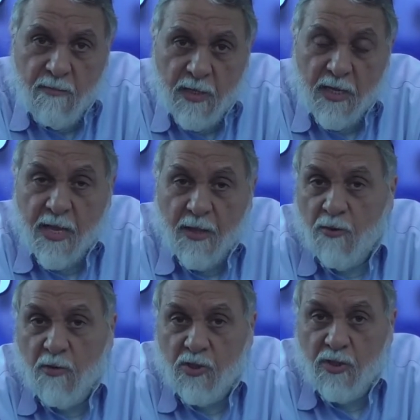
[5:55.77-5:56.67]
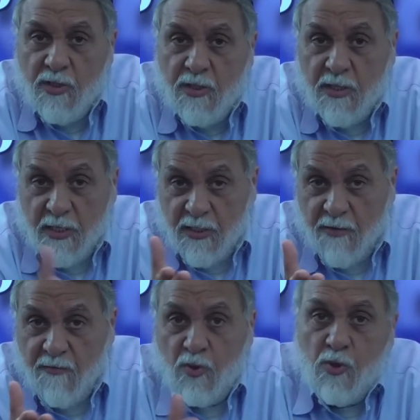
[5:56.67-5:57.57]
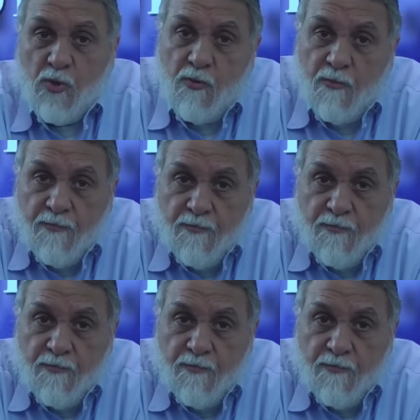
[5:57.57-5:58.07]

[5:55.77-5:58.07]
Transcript: And now the question is, it's given to you.